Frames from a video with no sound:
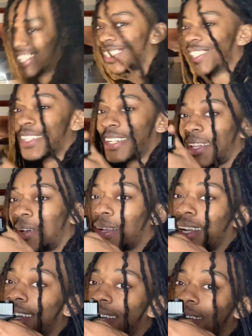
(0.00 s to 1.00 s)
So look though, the
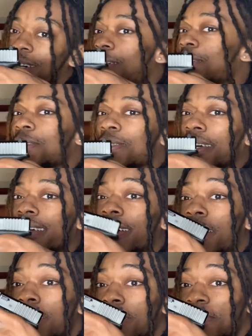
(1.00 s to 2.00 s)
gun goes
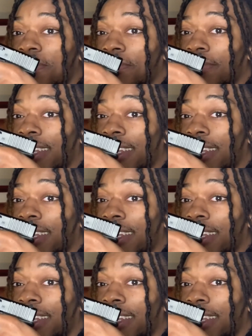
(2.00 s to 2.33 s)
up